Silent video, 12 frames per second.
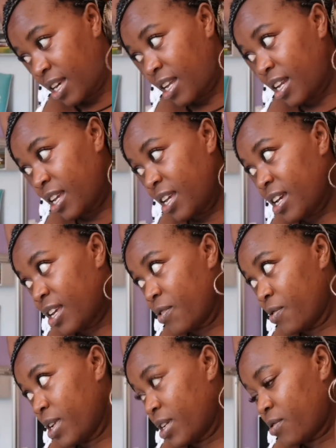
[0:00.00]
And here
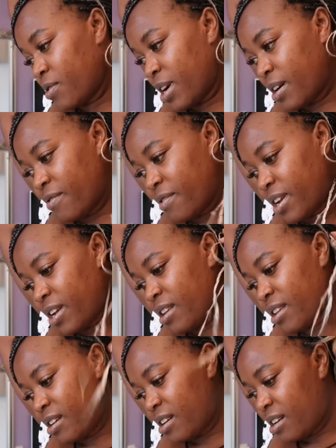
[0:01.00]
you need to have
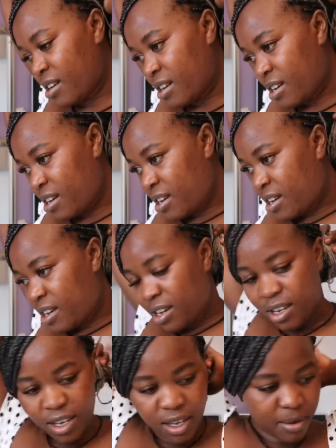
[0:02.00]
another
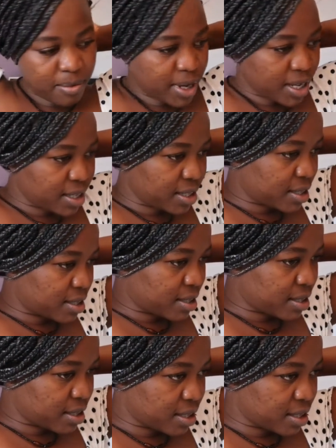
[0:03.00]
hairband